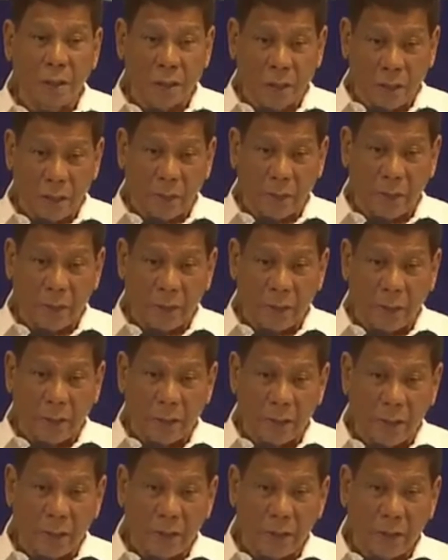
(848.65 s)
and
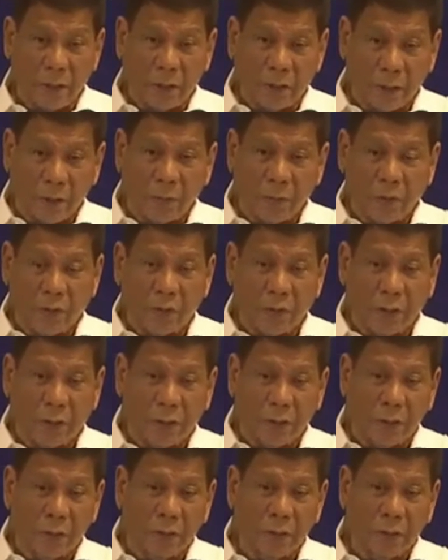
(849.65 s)
the Democrat.